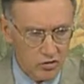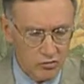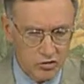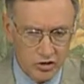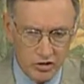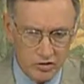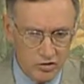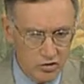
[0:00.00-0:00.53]
So
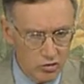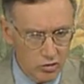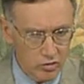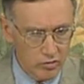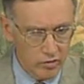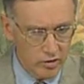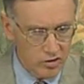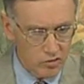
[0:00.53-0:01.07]
she
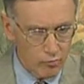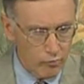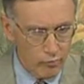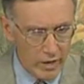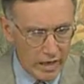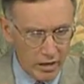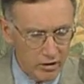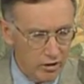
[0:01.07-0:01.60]
took this
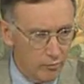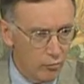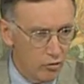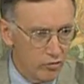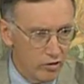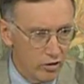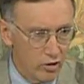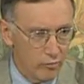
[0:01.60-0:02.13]

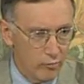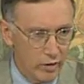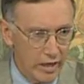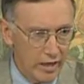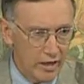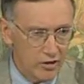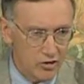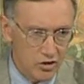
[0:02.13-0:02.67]
malleable young
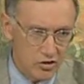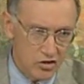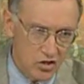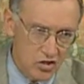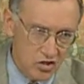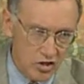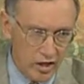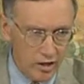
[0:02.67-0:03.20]
man and she
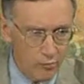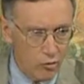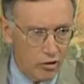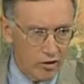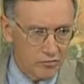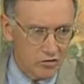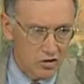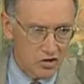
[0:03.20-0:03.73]
sent him
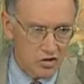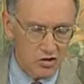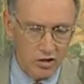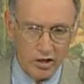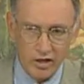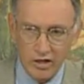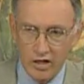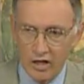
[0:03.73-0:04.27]
off to
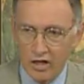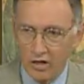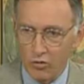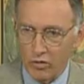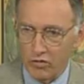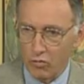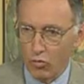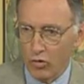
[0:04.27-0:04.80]
study
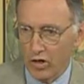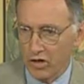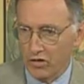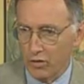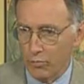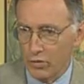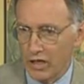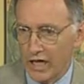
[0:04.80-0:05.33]
with one
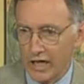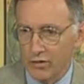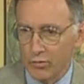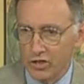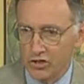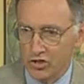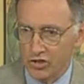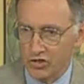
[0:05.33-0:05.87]
of the black
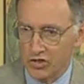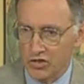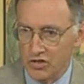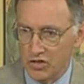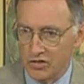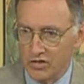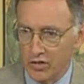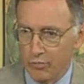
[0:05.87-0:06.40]

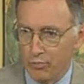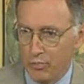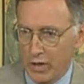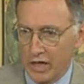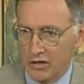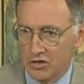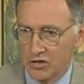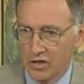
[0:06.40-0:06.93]
magicians in
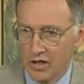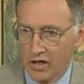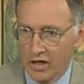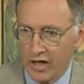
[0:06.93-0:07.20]
Tibet